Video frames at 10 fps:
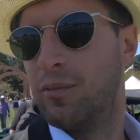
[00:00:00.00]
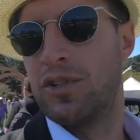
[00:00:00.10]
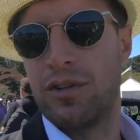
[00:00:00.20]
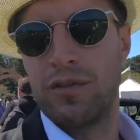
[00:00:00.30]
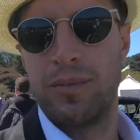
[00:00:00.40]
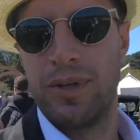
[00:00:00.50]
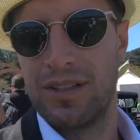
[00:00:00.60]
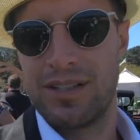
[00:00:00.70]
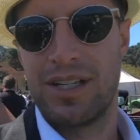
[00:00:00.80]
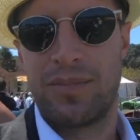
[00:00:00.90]
We drove the
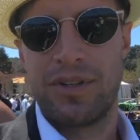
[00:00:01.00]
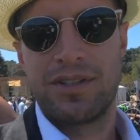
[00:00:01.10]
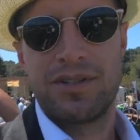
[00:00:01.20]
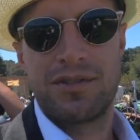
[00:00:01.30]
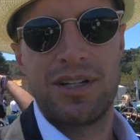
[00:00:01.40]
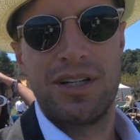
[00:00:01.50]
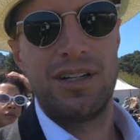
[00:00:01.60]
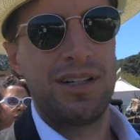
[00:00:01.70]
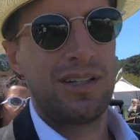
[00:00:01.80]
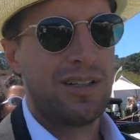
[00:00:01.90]
Bentleys up here as you saw.